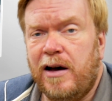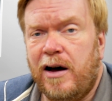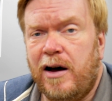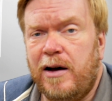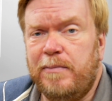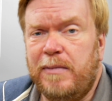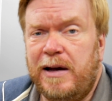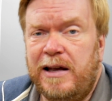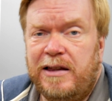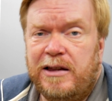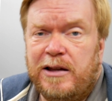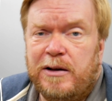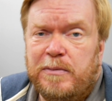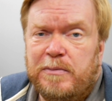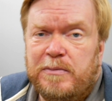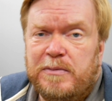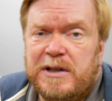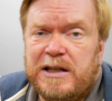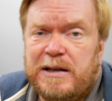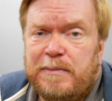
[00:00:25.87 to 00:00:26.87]
I made
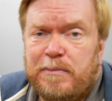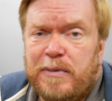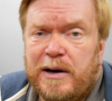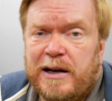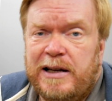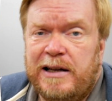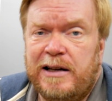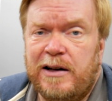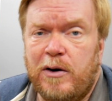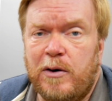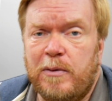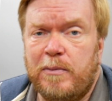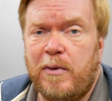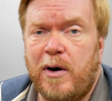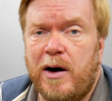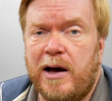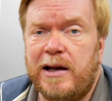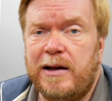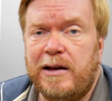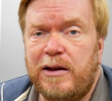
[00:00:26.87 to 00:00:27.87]
them simply on
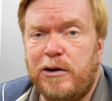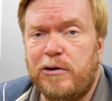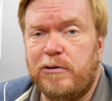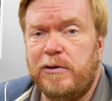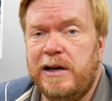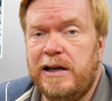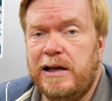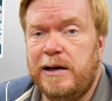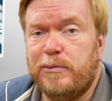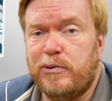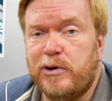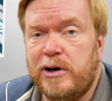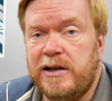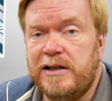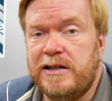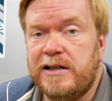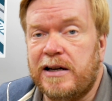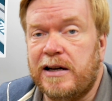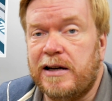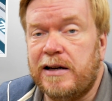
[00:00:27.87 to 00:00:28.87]
my 3D
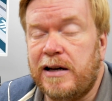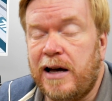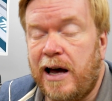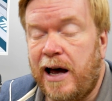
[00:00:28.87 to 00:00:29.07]
printer,